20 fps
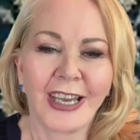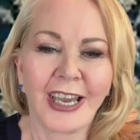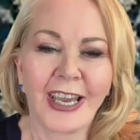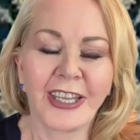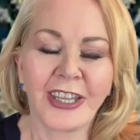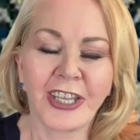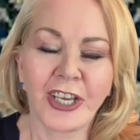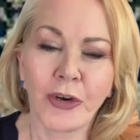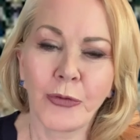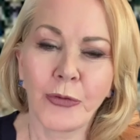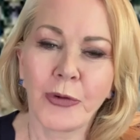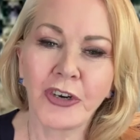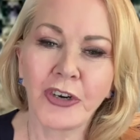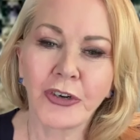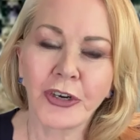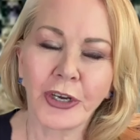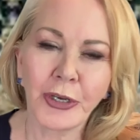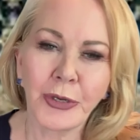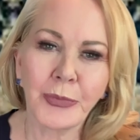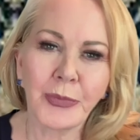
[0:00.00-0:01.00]
Hey there,
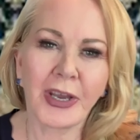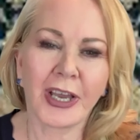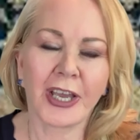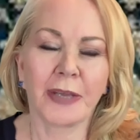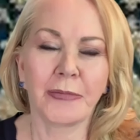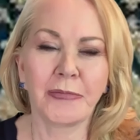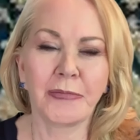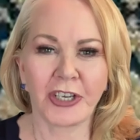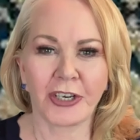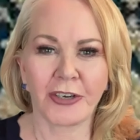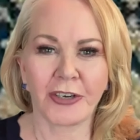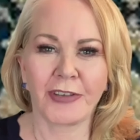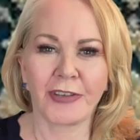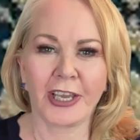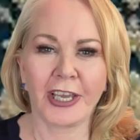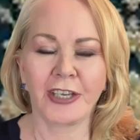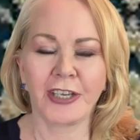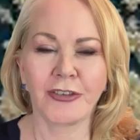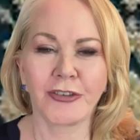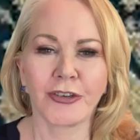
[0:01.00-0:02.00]
welcome. I'm Jennifer
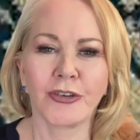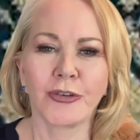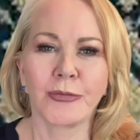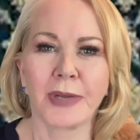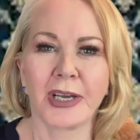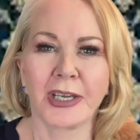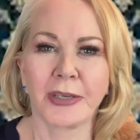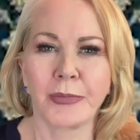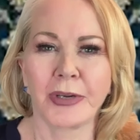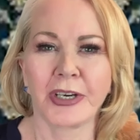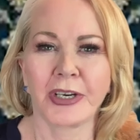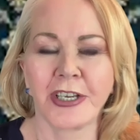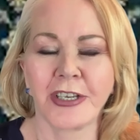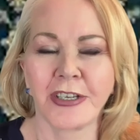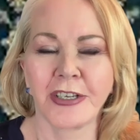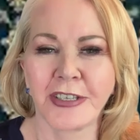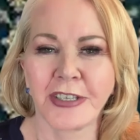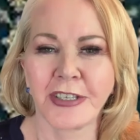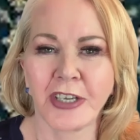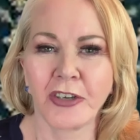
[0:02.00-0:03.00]
Angel, mind, body,
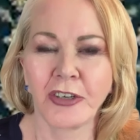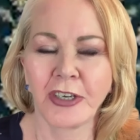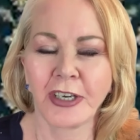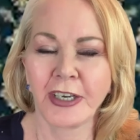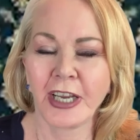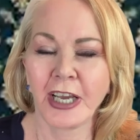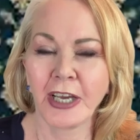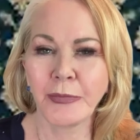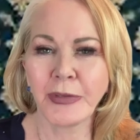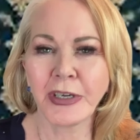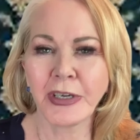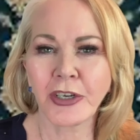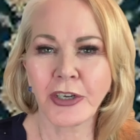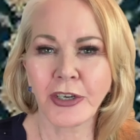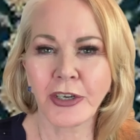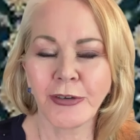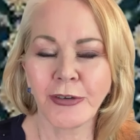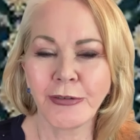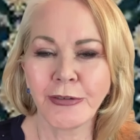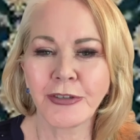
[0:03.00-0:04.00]
and soul alignment
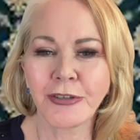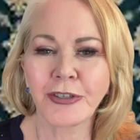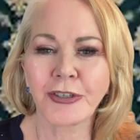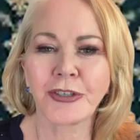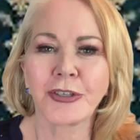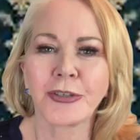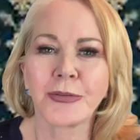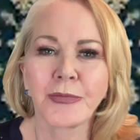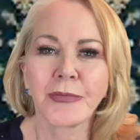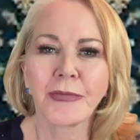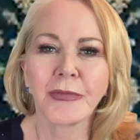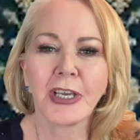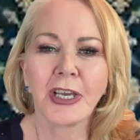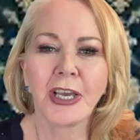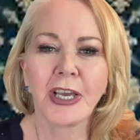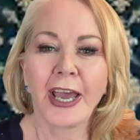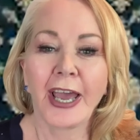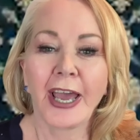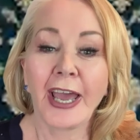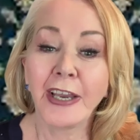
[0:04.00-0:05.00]
coach
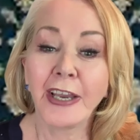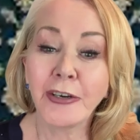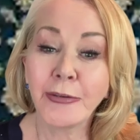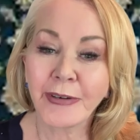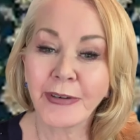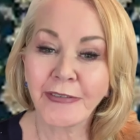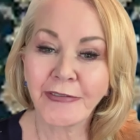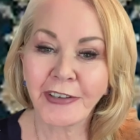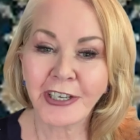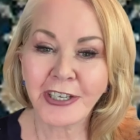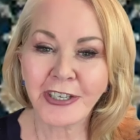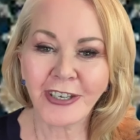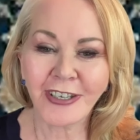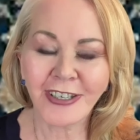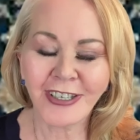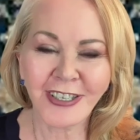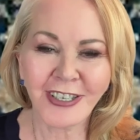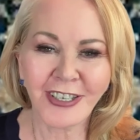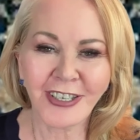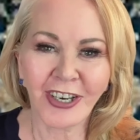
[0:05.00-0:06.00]
and
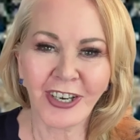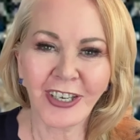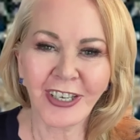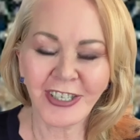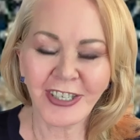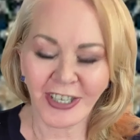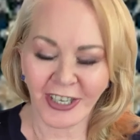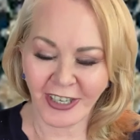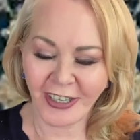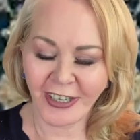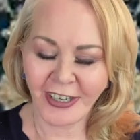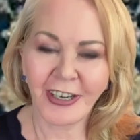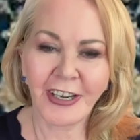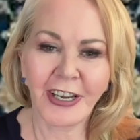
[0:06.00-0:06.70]
professional astrologer.